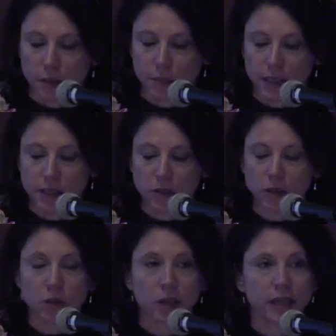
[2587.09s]
Please
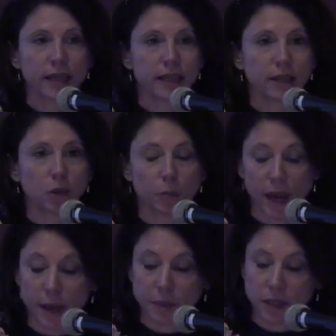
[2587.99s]
could you clear your
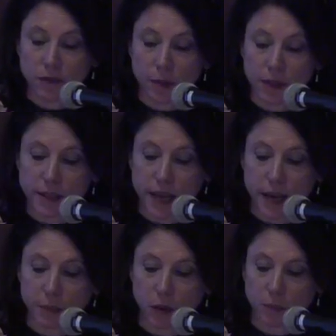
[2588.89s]
papers from the
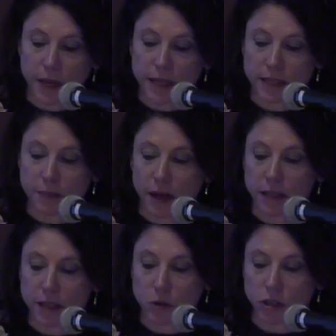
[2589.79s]
table, place them
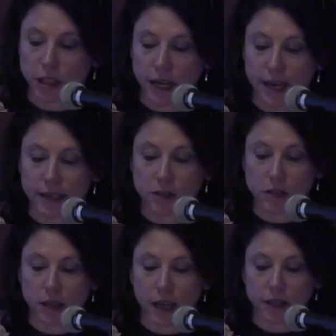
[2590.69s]
under your chair so
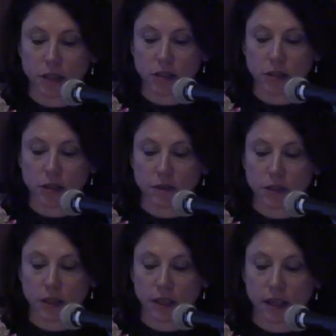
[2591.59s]
the luncheon servers
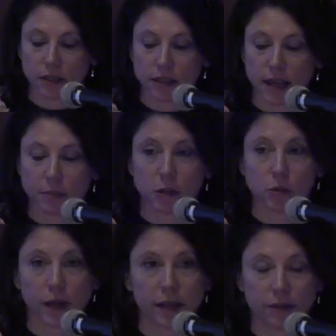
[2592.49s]
can get the tables
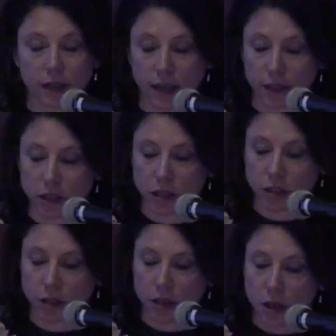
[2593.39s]
ready for lunch.
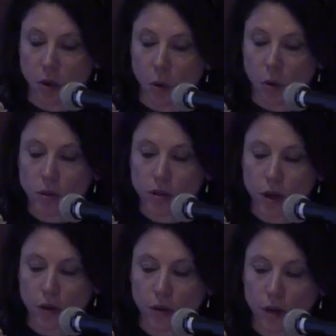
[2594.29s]

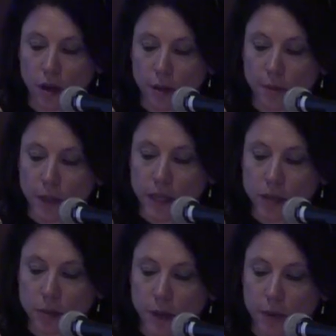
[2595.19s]
Also,
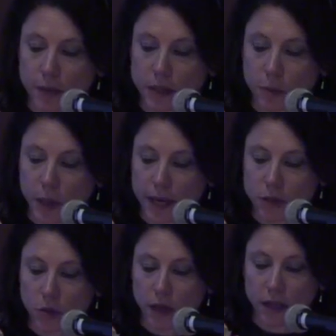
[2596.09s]
please remember to place
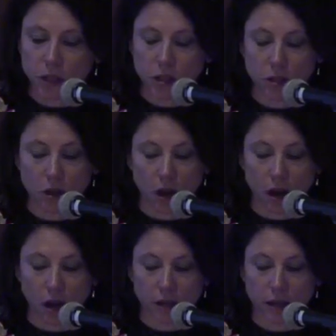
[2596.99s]
your luncheon
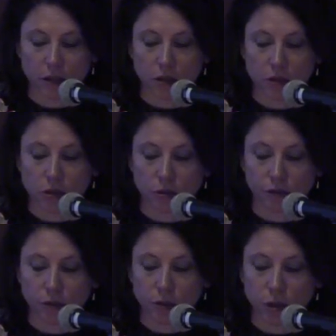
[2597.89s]
card that shows your
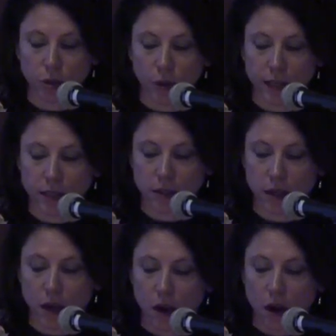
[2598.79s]
food choice
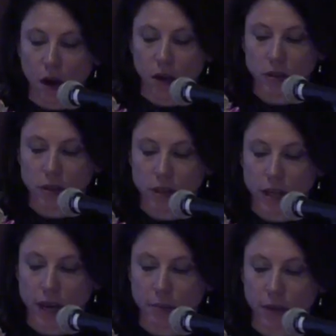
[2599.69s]
onto the
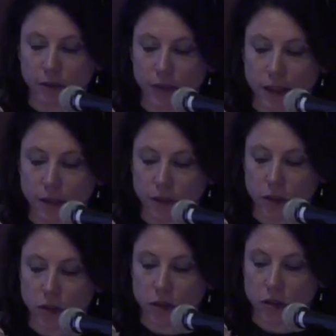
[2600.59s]
table in front of you
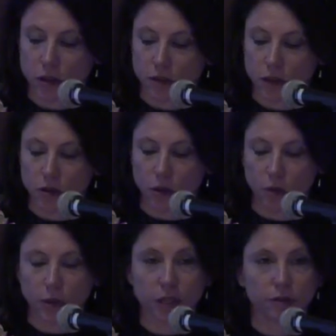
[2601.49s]
so the servers know
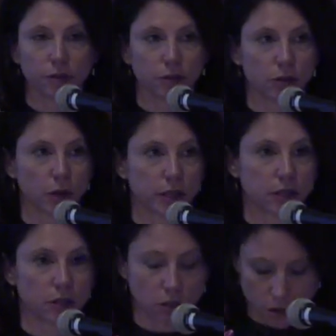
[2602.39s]
which food choice
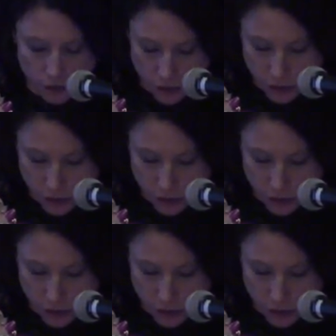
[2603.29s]
to serve you.